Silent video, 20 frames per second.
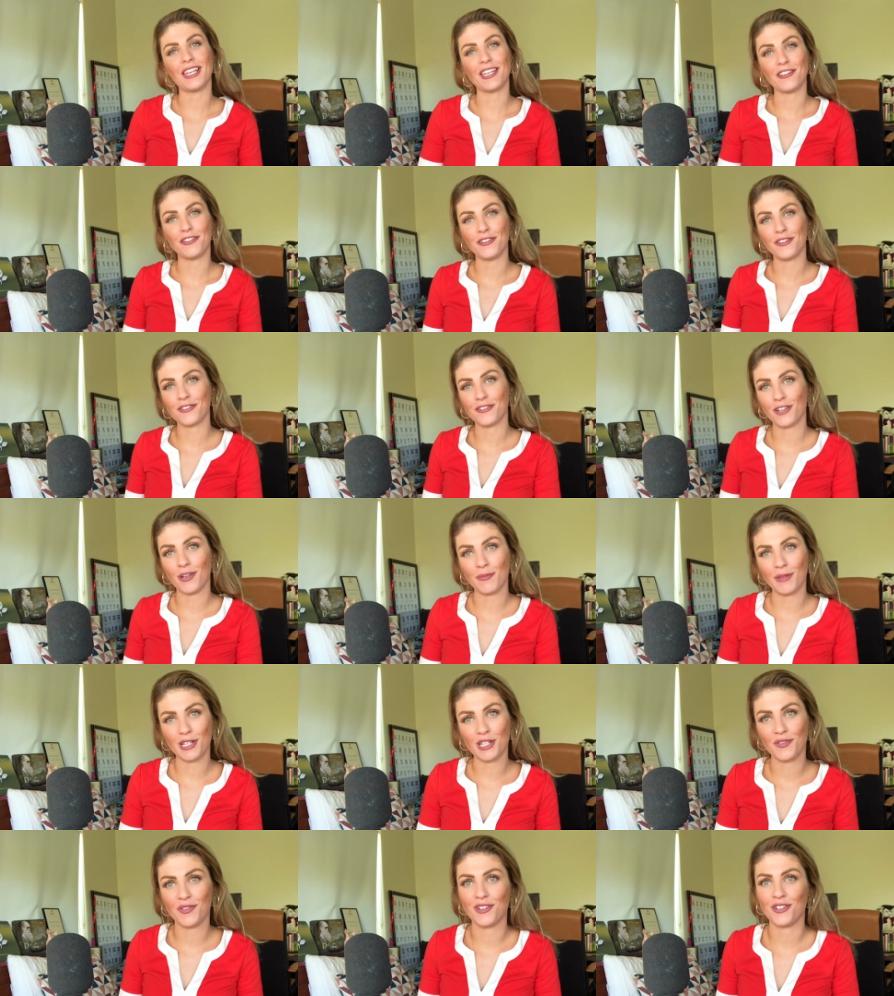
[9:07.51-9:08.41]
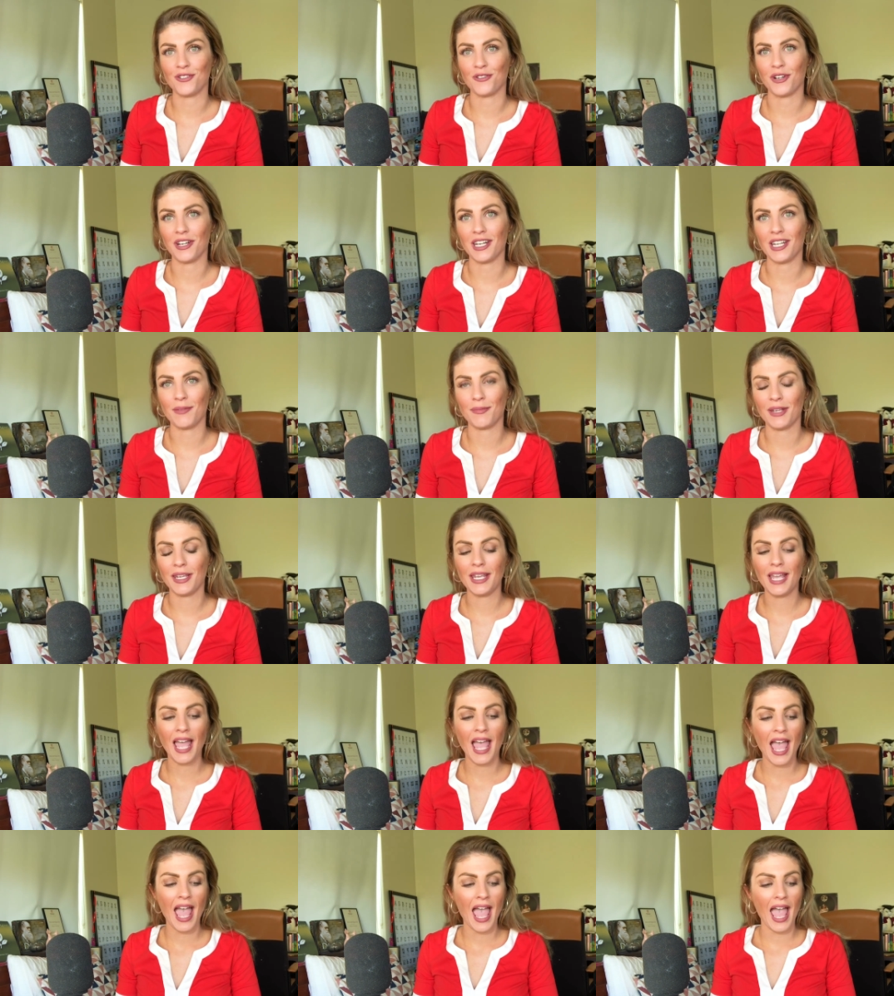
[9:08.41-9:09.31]
Thank you so much for joining me,
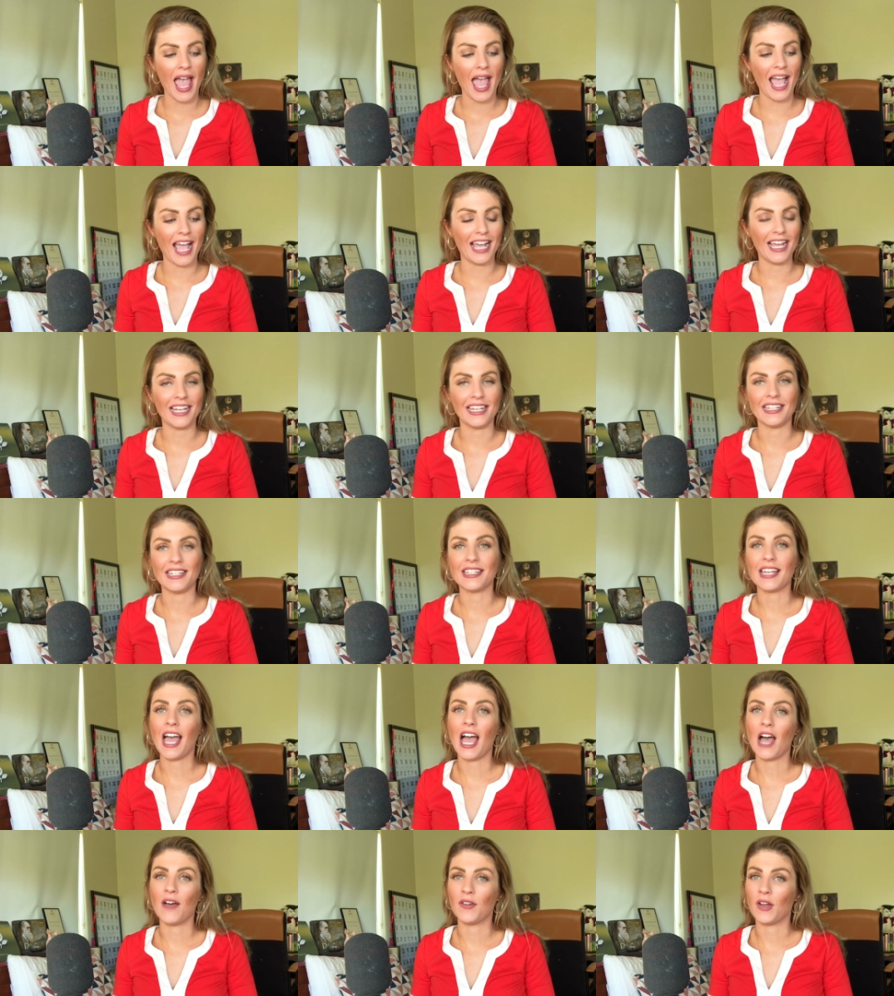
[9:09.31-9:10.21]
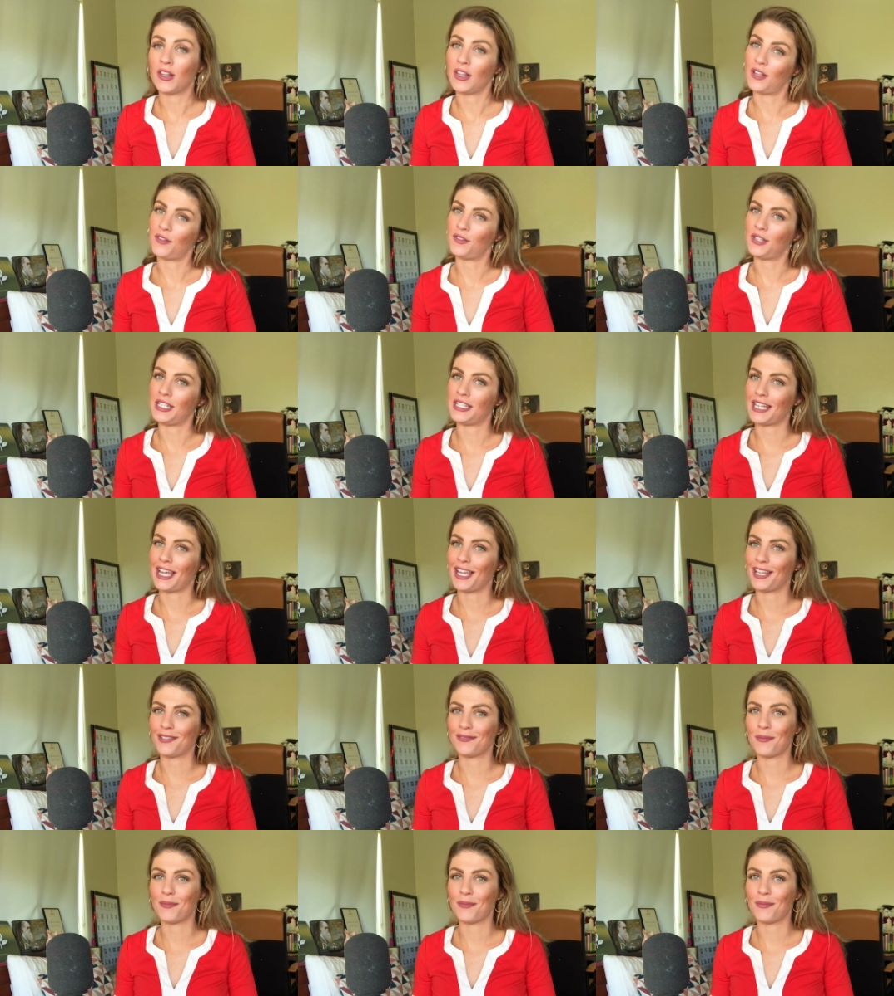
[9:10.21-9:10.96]
and have a lovely day.